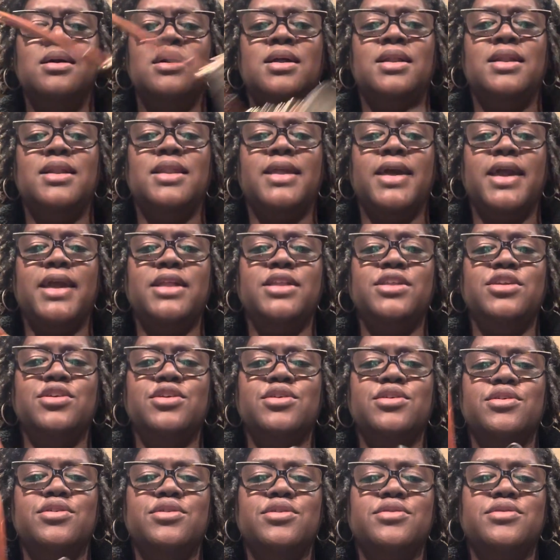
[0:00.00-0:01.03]

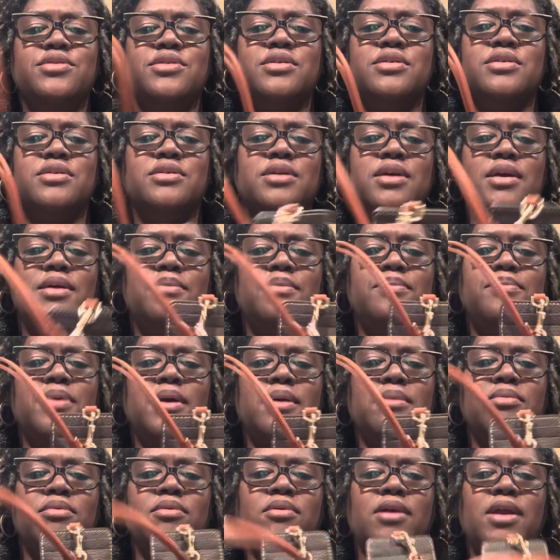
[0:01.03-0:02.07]
lanyard, and
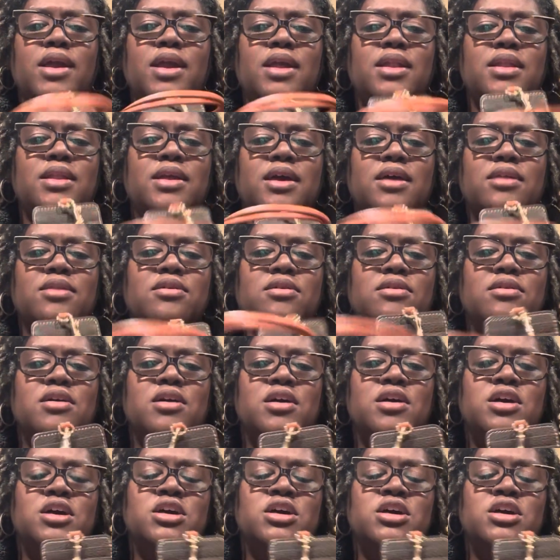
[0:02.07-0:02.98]
pebble grain leather.